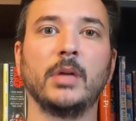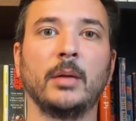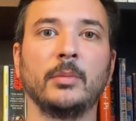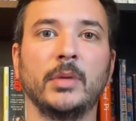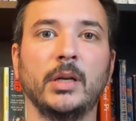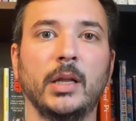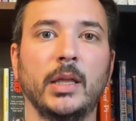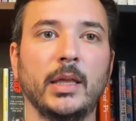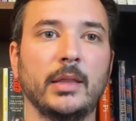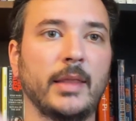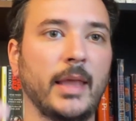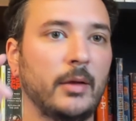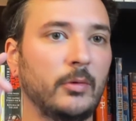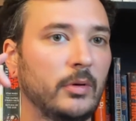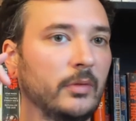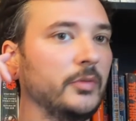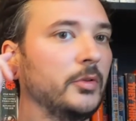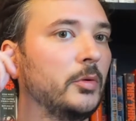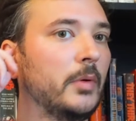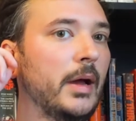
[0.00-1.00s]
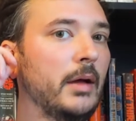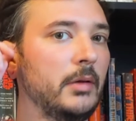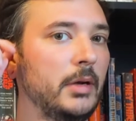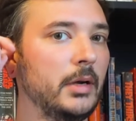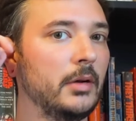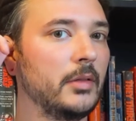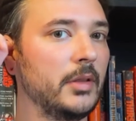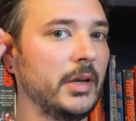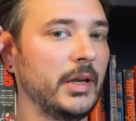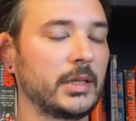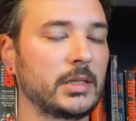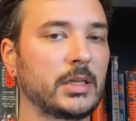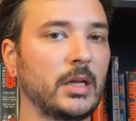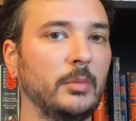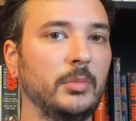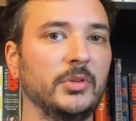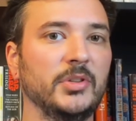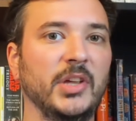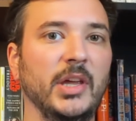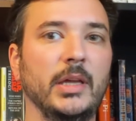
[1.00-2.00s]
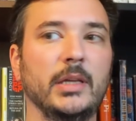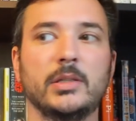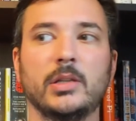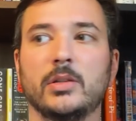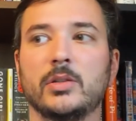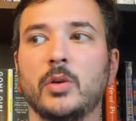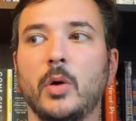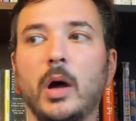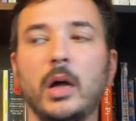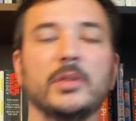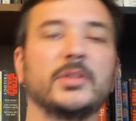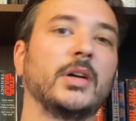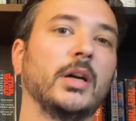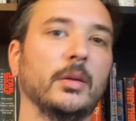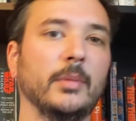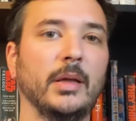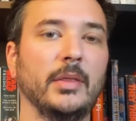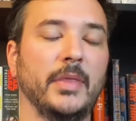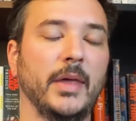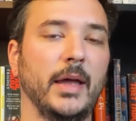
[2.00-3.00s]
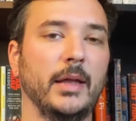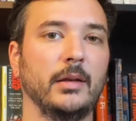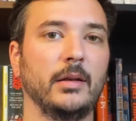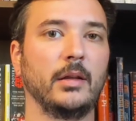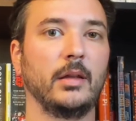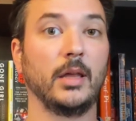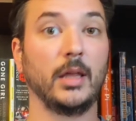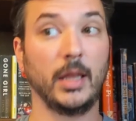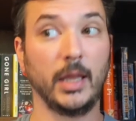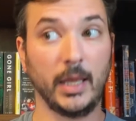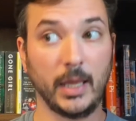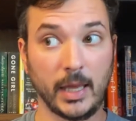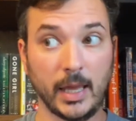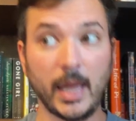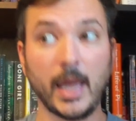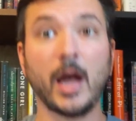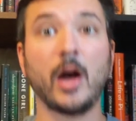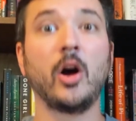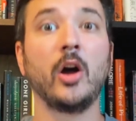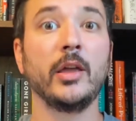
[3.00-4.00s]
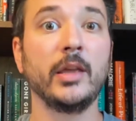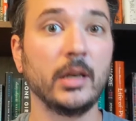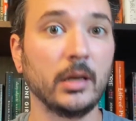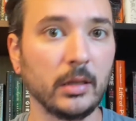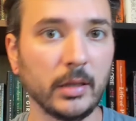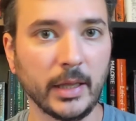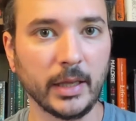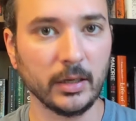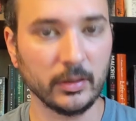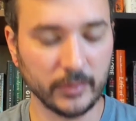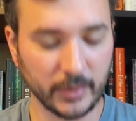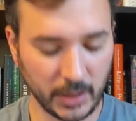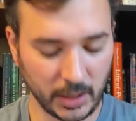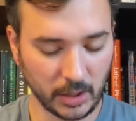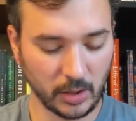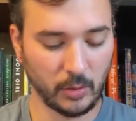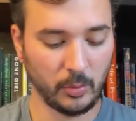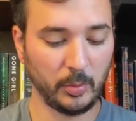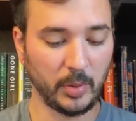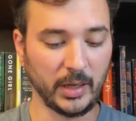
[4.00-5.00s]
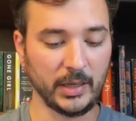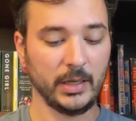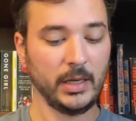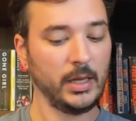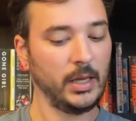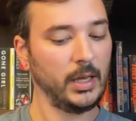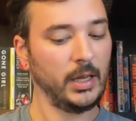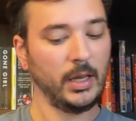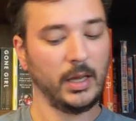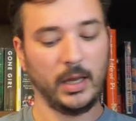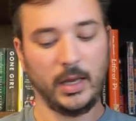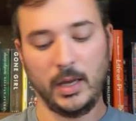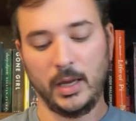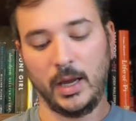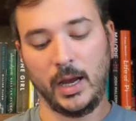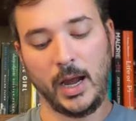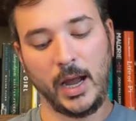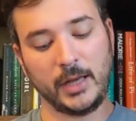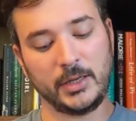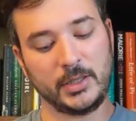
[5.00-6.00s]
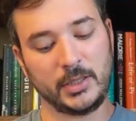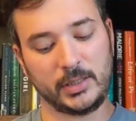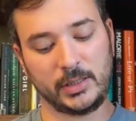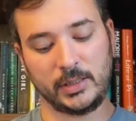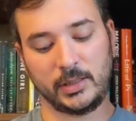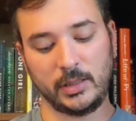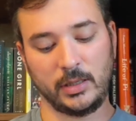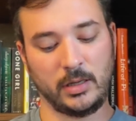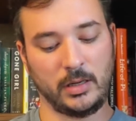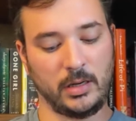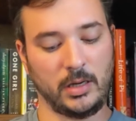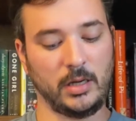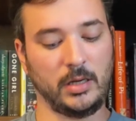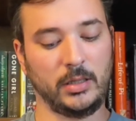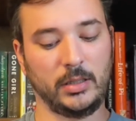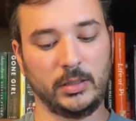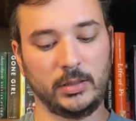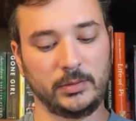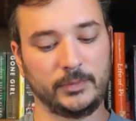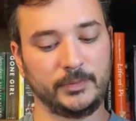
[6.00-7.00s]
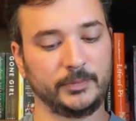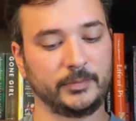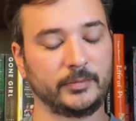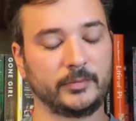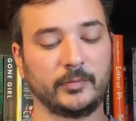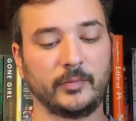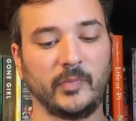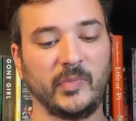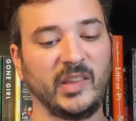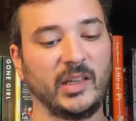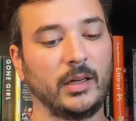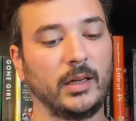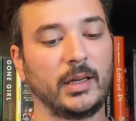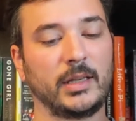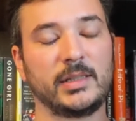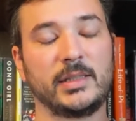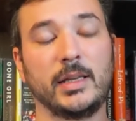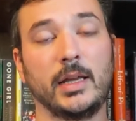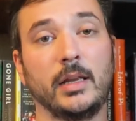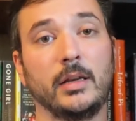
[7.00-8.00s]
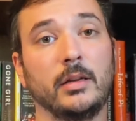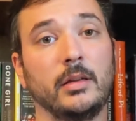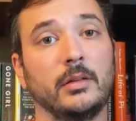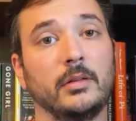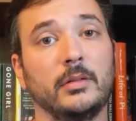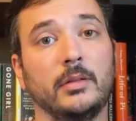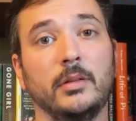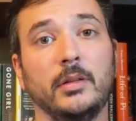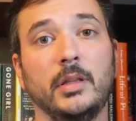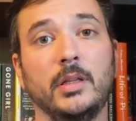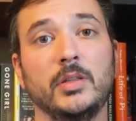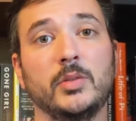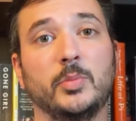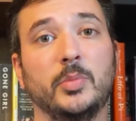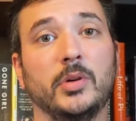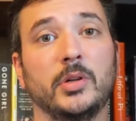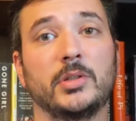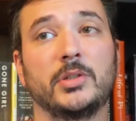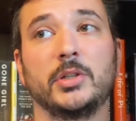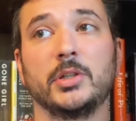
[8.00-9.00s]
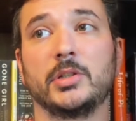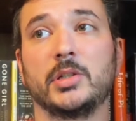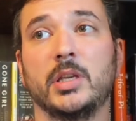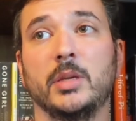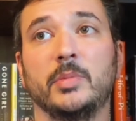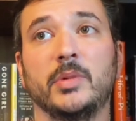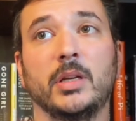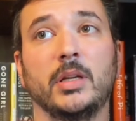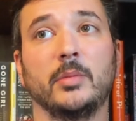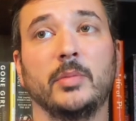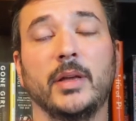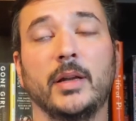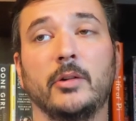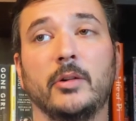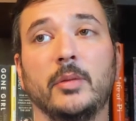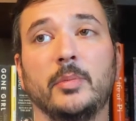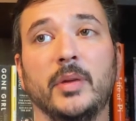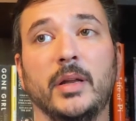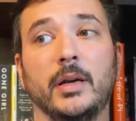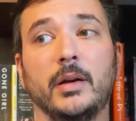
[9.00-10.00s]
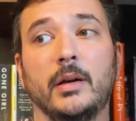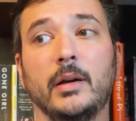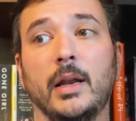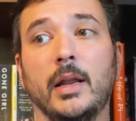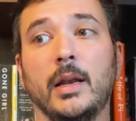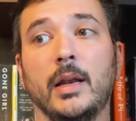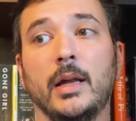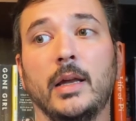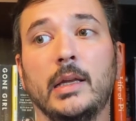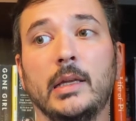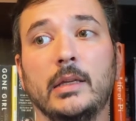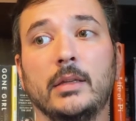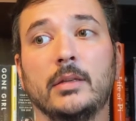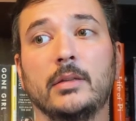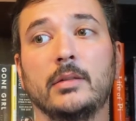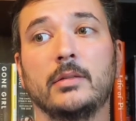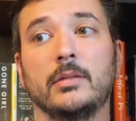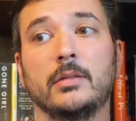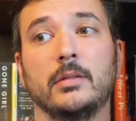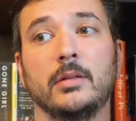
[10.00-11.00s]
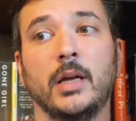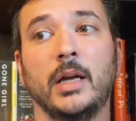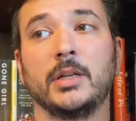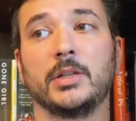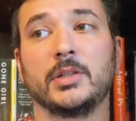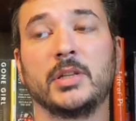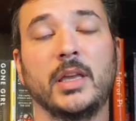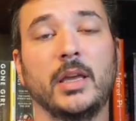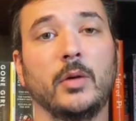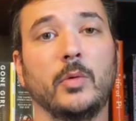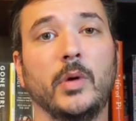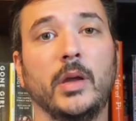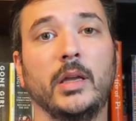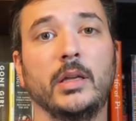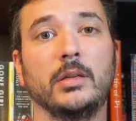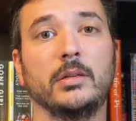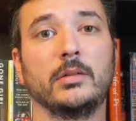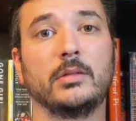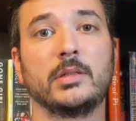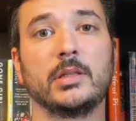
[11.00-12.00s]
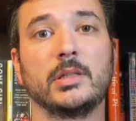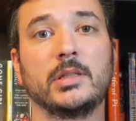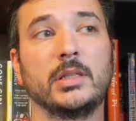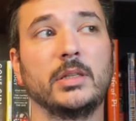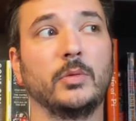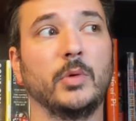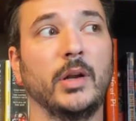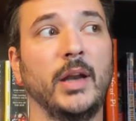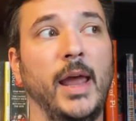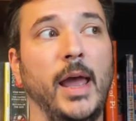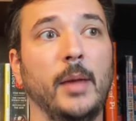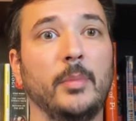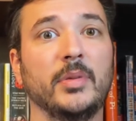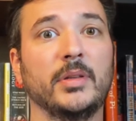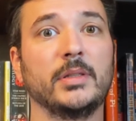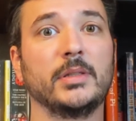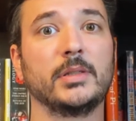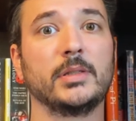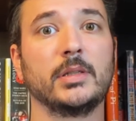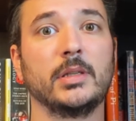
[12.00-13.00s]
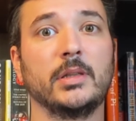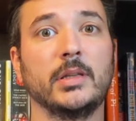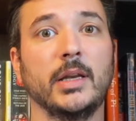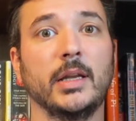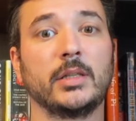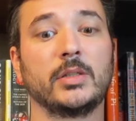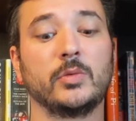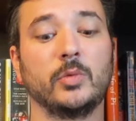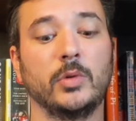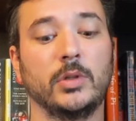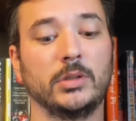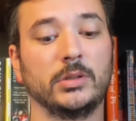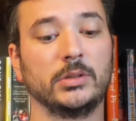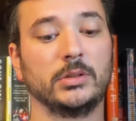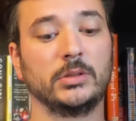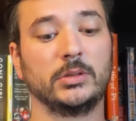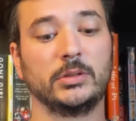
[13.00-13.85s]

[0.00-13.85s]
I'm gonna get that review out here in the next couple days, so I'll talk about that in a later video. But I just, like I said, these books just keep getting better and better, and I, I just can't wait to see what happens in the next one.